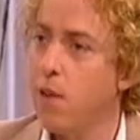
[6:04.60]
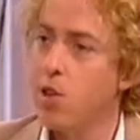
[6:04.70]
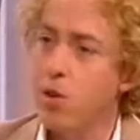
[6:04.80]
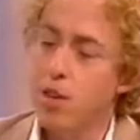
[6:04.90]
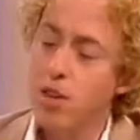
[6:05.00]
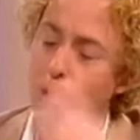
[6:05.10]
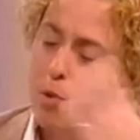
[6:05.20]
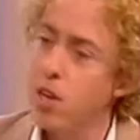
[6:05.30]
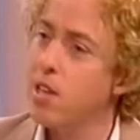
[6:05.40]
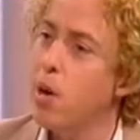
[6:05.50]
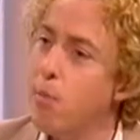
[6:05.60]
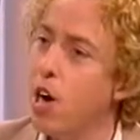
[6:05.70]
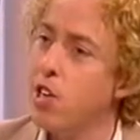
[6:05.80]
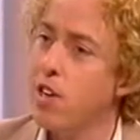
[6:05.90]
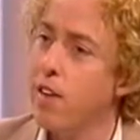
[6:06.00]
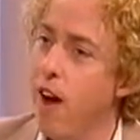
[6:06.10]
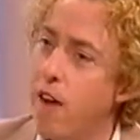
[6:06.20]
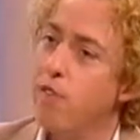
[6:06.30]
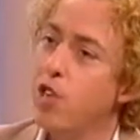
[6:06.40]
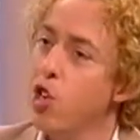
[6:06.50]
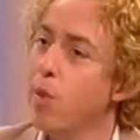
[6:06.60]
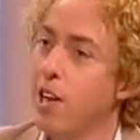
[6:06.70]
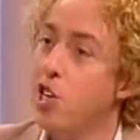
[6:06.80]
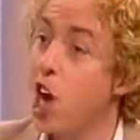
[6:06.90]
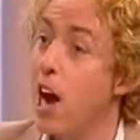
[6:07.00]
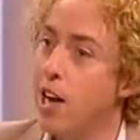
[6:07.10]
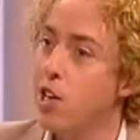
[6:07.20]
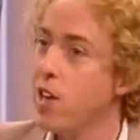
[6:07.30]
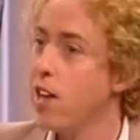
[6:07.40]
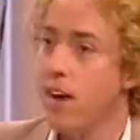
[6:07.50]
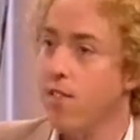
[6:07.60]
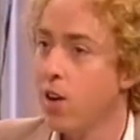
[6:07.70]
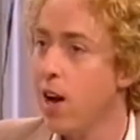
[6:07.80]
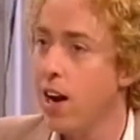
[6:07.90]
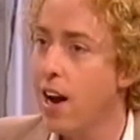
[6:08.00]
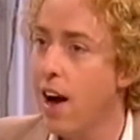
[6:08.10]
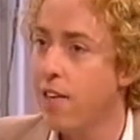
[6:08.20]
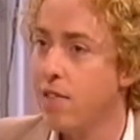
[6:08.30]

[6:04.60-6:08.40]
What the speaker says: know, they work so much that if every job they changed, they'd have no hair left.